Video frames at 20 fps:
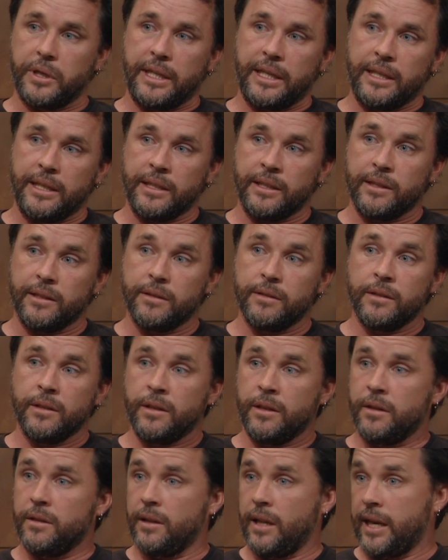eaten
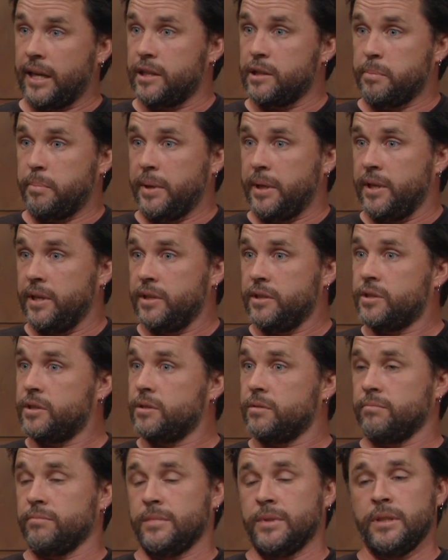like
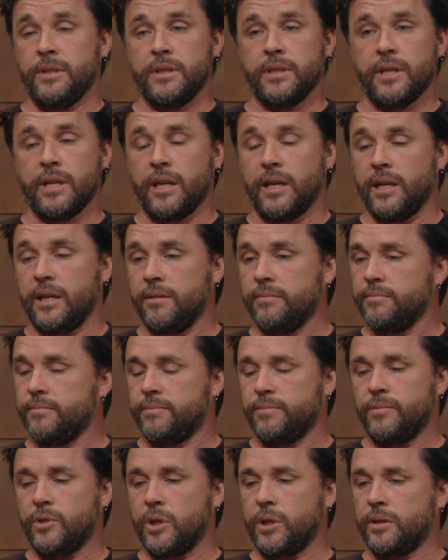spinach, mm-hmm. uh,
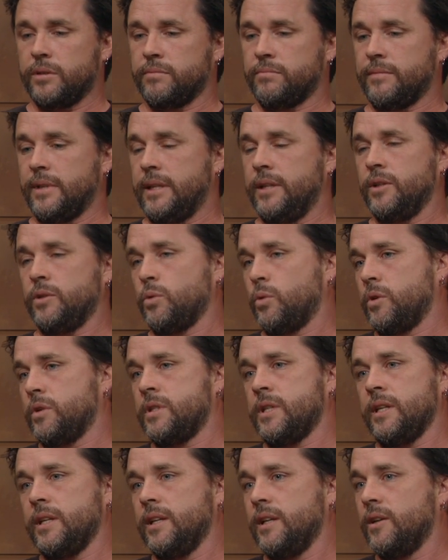cooked in a
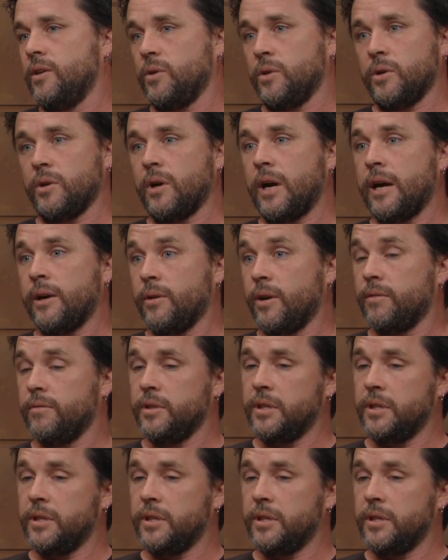tortilla or however